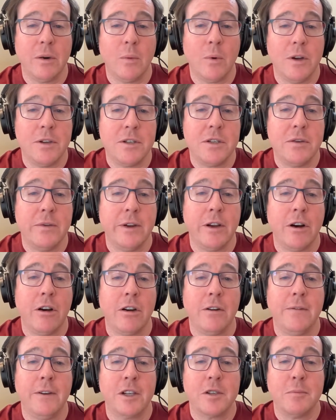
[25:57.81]
was doing
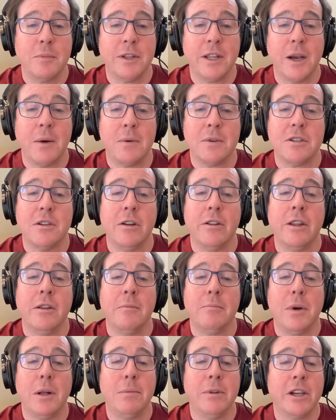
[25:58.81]
autofix but that was not the
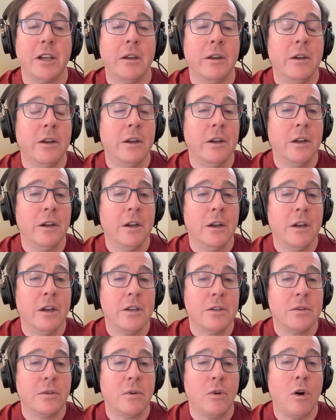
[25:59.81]
public
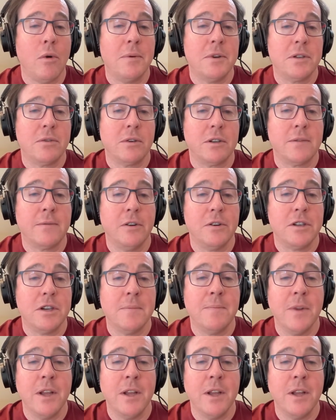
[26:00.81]
so open source version